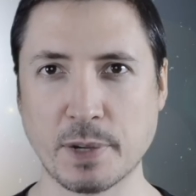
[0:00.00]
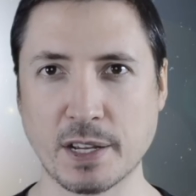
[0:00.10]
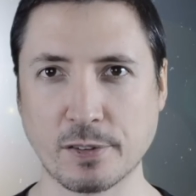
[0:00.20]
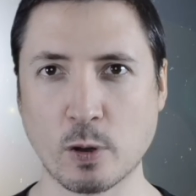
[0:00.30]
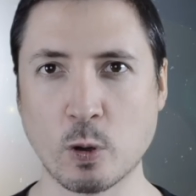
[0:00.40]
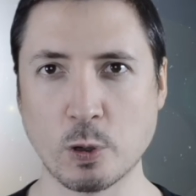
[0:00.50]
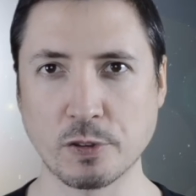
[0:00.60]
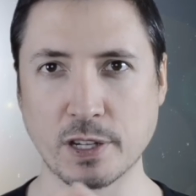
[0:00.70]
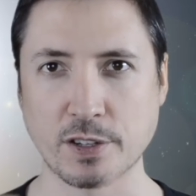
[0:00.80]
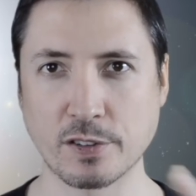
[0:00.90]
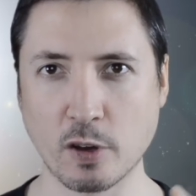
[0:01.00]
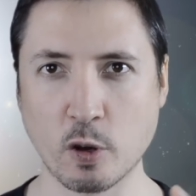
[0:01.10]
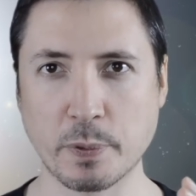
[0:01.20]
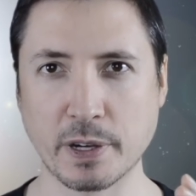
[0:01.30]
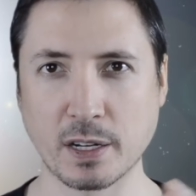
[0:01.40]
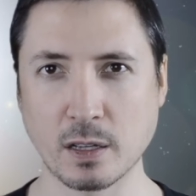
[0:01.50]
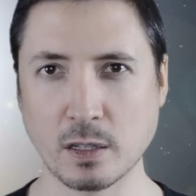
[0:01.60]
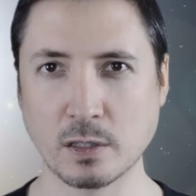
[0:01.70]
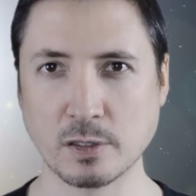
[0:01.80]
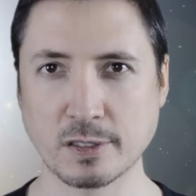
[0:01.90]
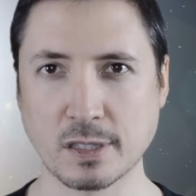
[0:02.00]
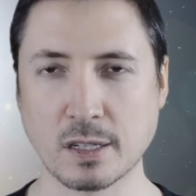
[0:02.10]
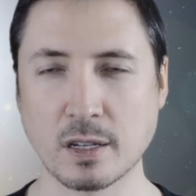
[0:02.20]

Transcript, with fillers: as holes that just open and close.